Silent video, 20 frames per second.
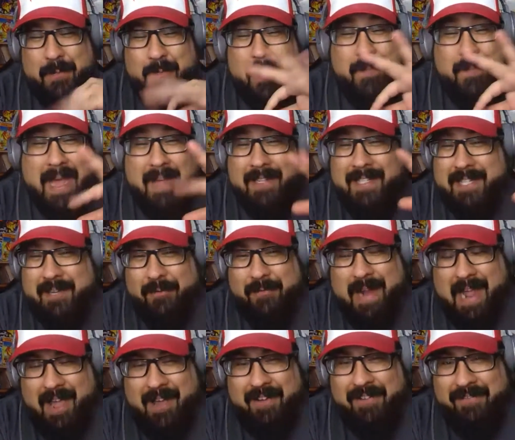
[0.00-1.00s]
We bounced
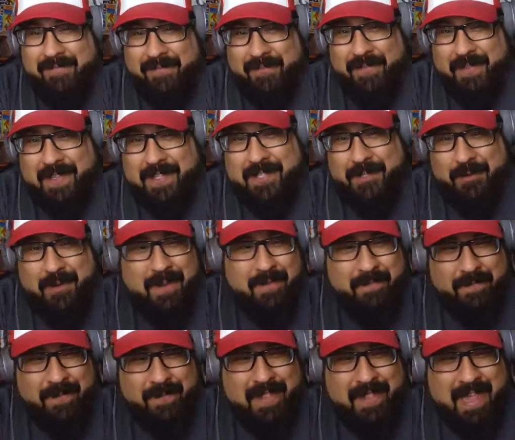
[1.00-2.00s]
around for this stream
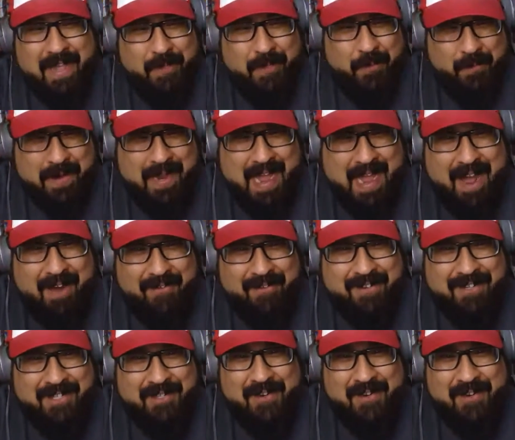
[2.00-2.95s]
for like 3 hours,